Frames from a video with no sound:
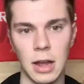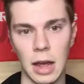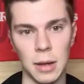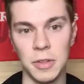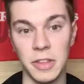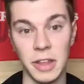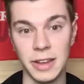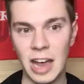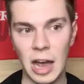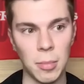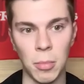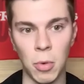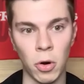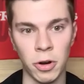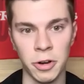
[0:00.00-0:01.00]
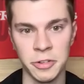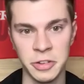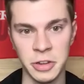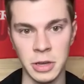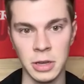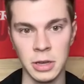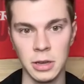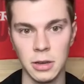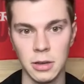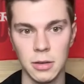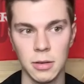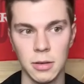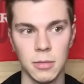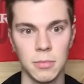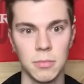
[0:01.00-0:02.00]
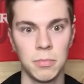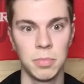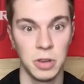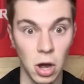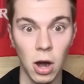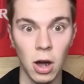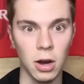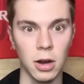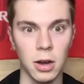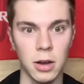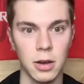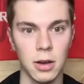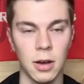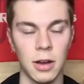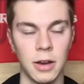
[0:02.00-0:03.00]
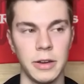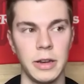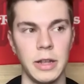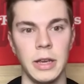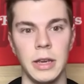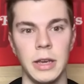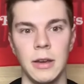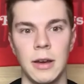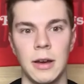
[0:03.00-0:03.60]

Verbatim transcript: I mean, they got Morrissey, mm-hmm. Pionk on D.